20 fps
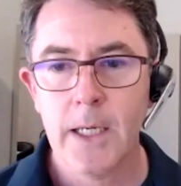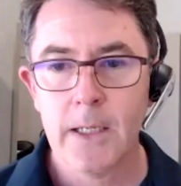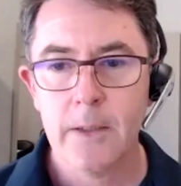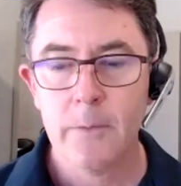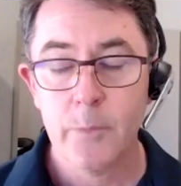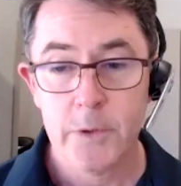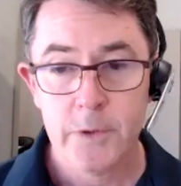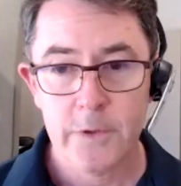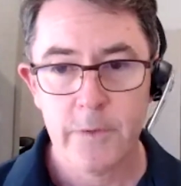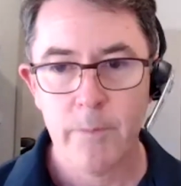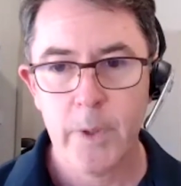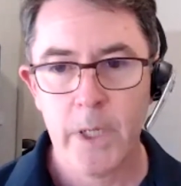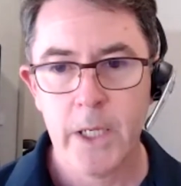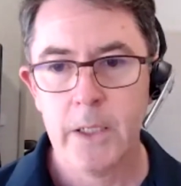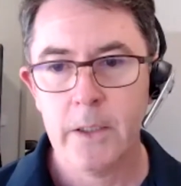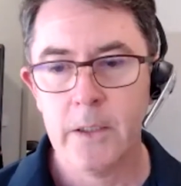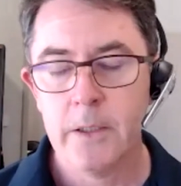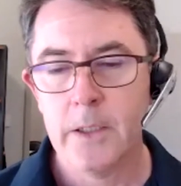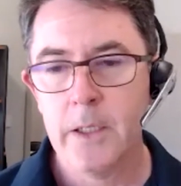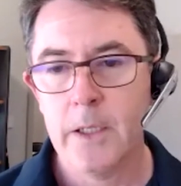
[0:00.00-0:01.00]
which have
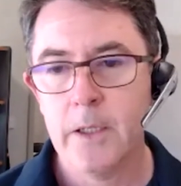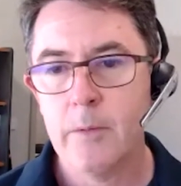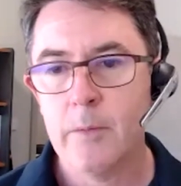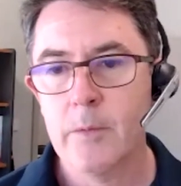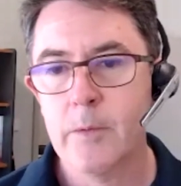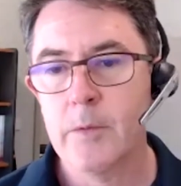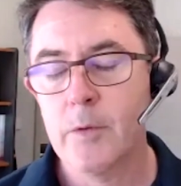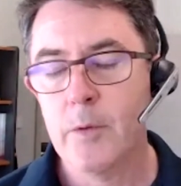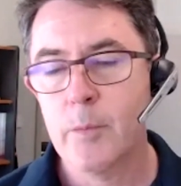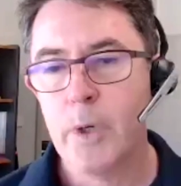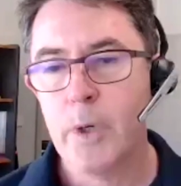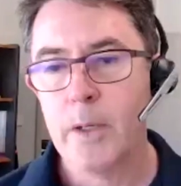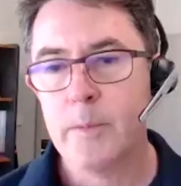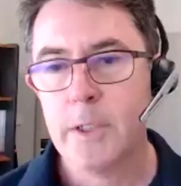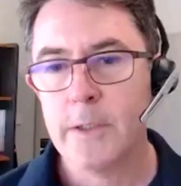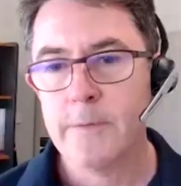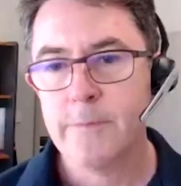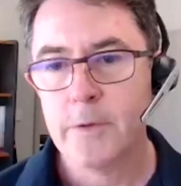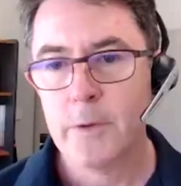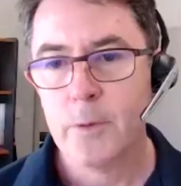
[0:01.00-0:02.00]
been in the
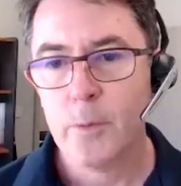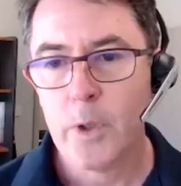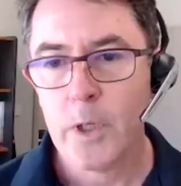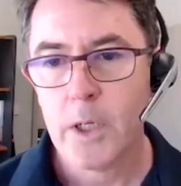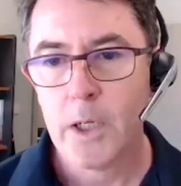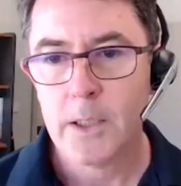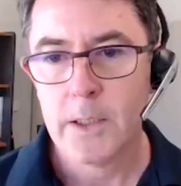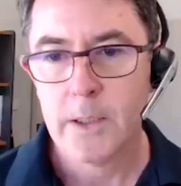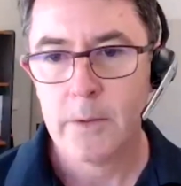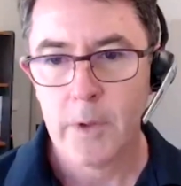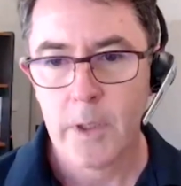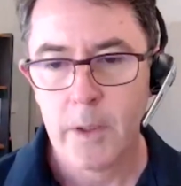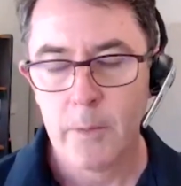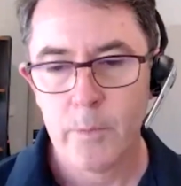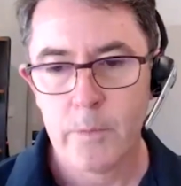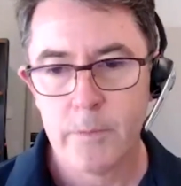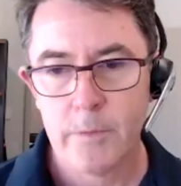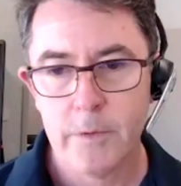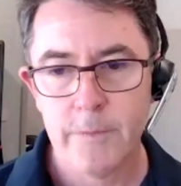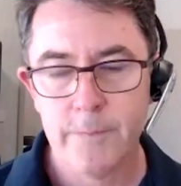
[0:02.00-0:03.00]
pipeline for a while. And
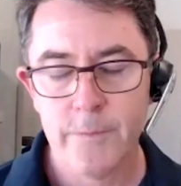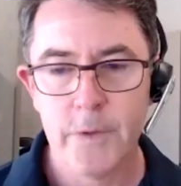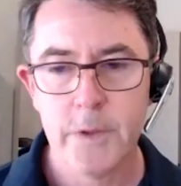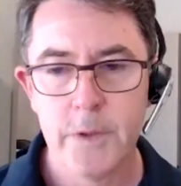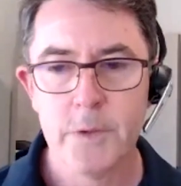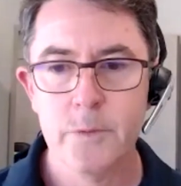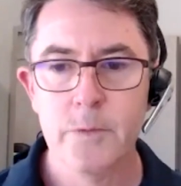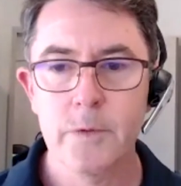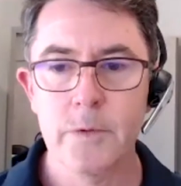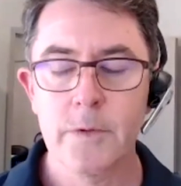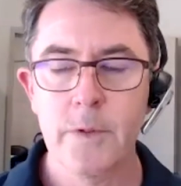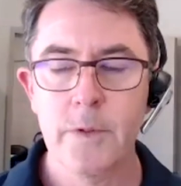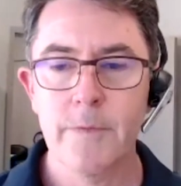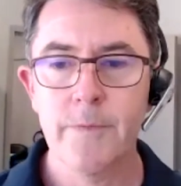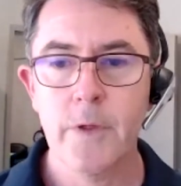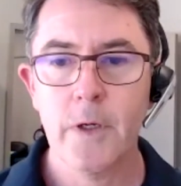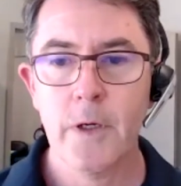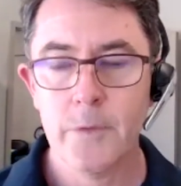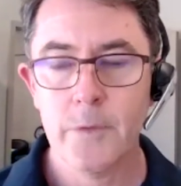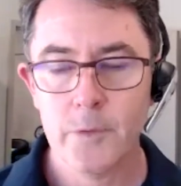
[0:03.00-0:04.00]
what the first of
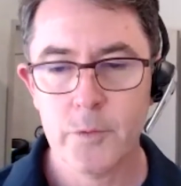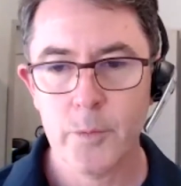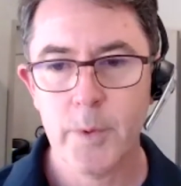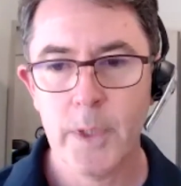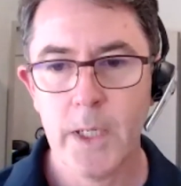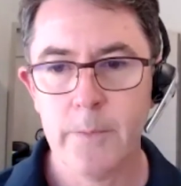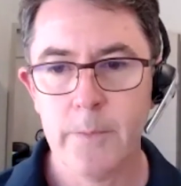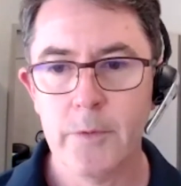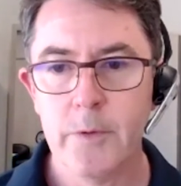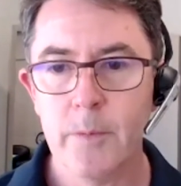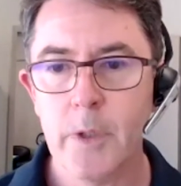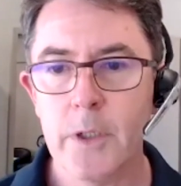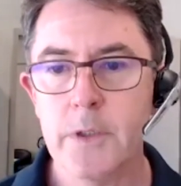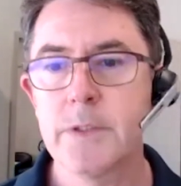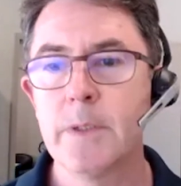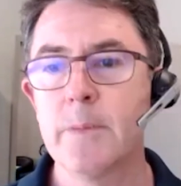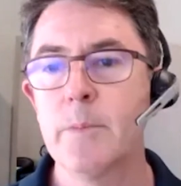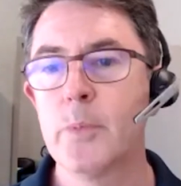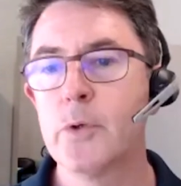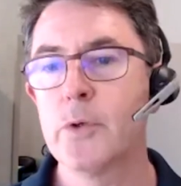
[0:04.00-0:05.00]
those, or perhaps the
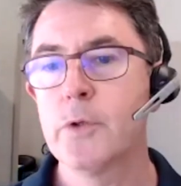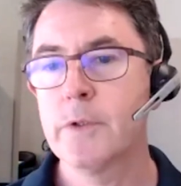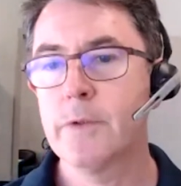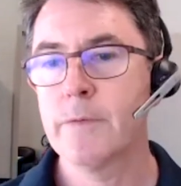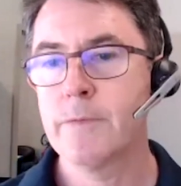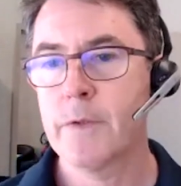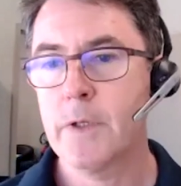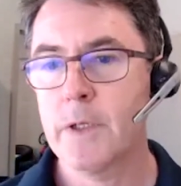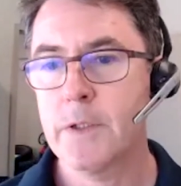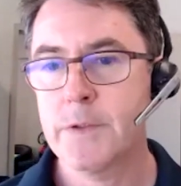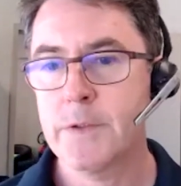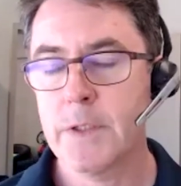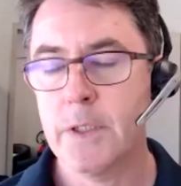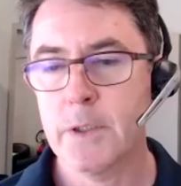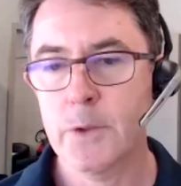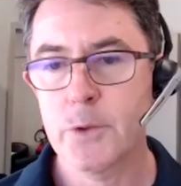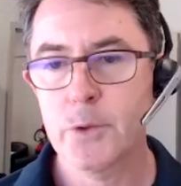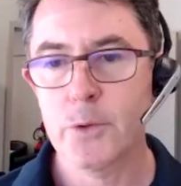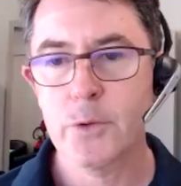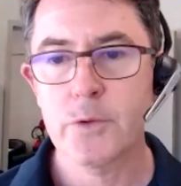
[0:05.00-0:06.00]
most important of those in the
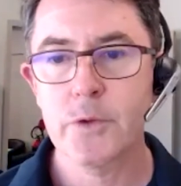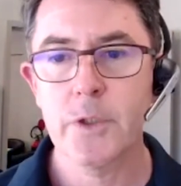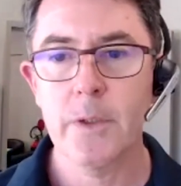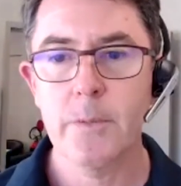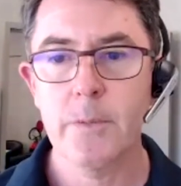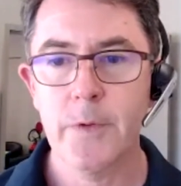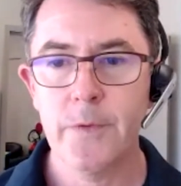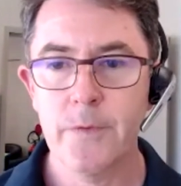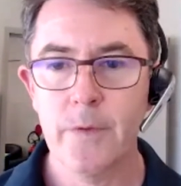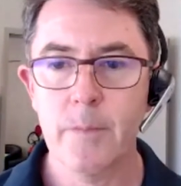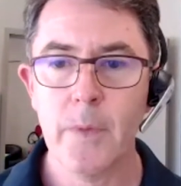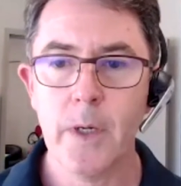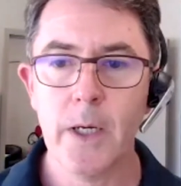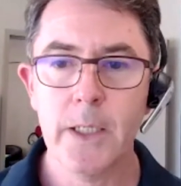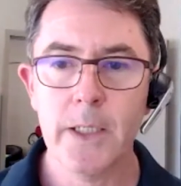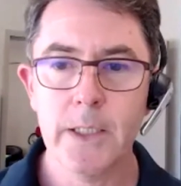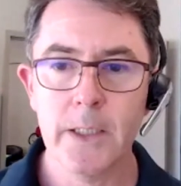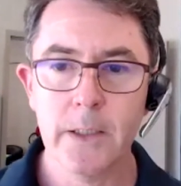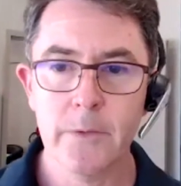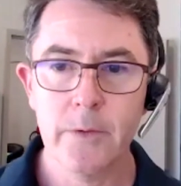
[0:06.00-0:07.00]
short term, is the
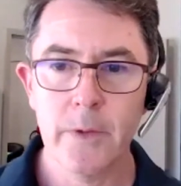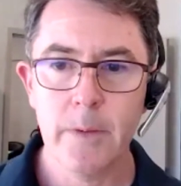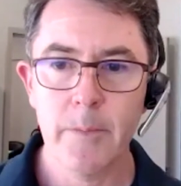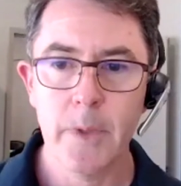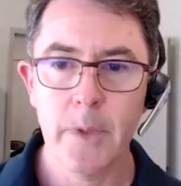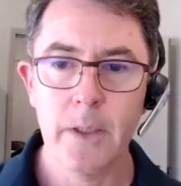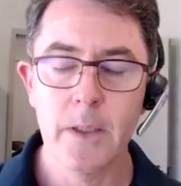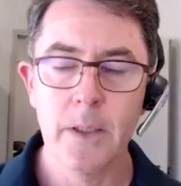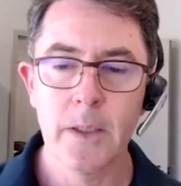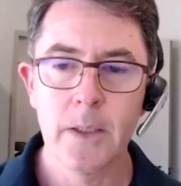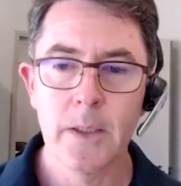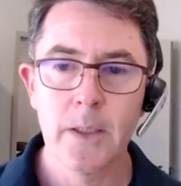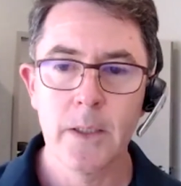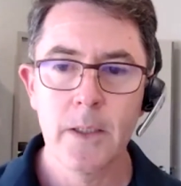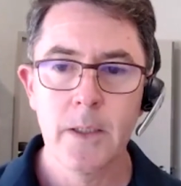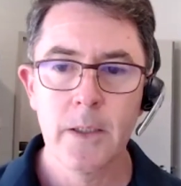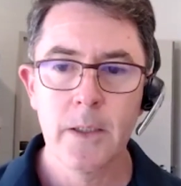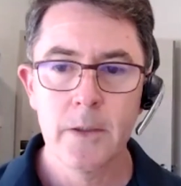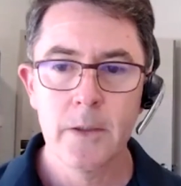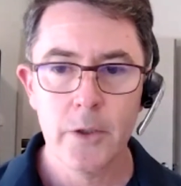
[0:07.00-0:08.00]
mining agreement
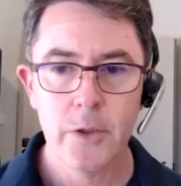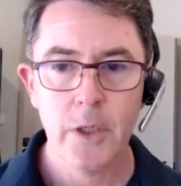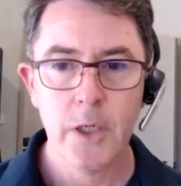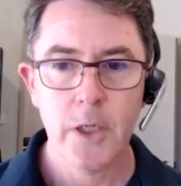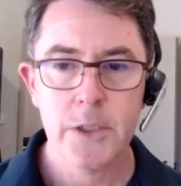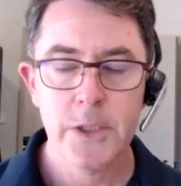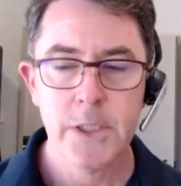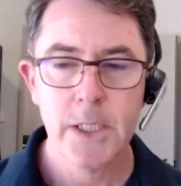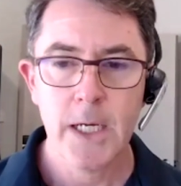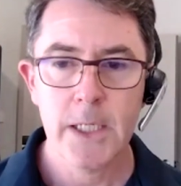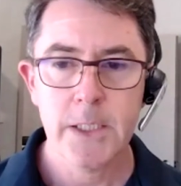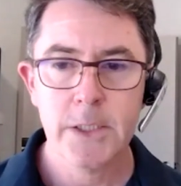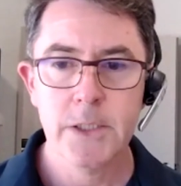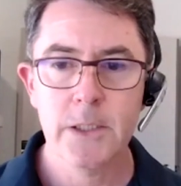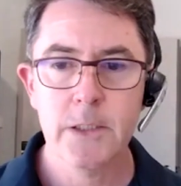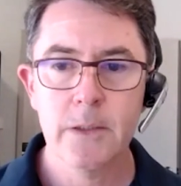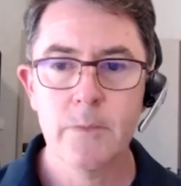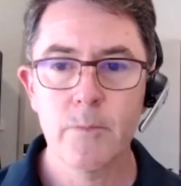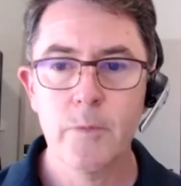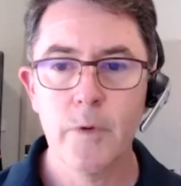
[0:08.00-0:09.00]

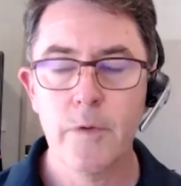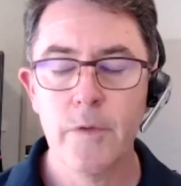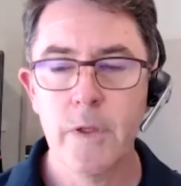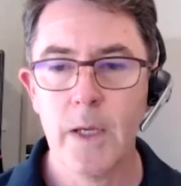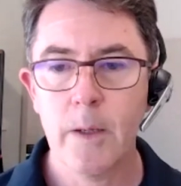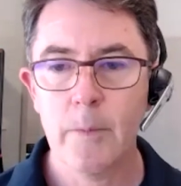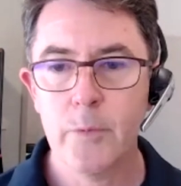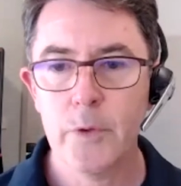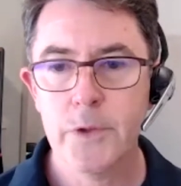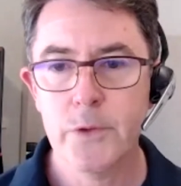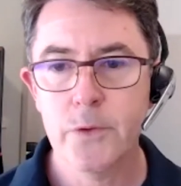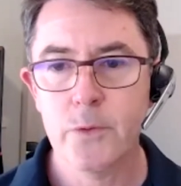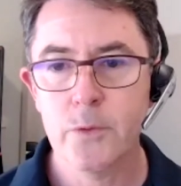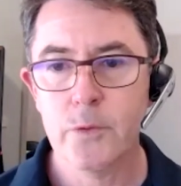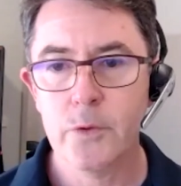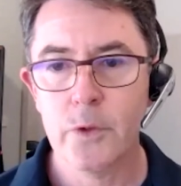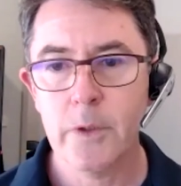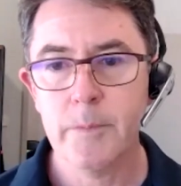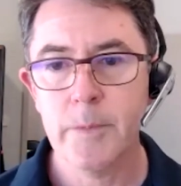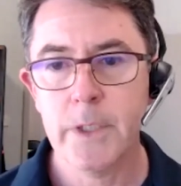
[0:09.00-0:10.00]
negotiation with the Aboriginal
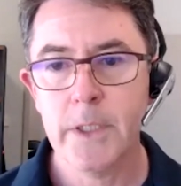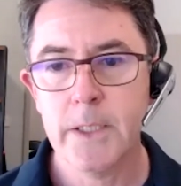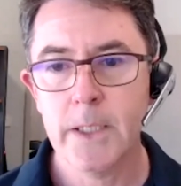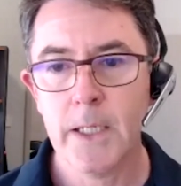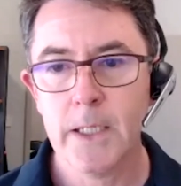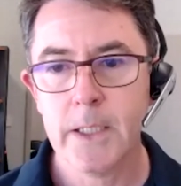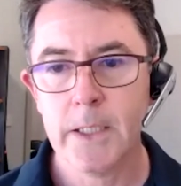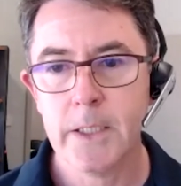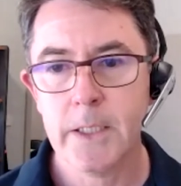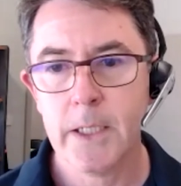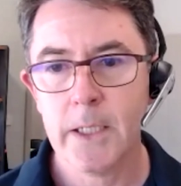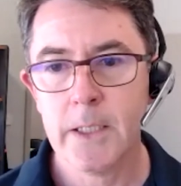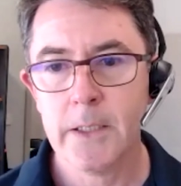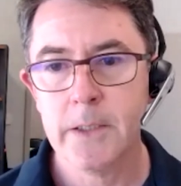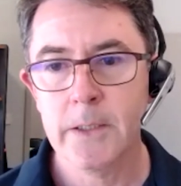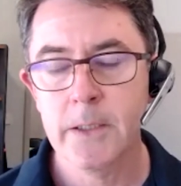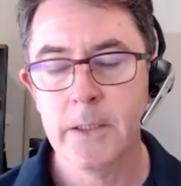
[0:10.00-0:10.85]
group, the Yaganya.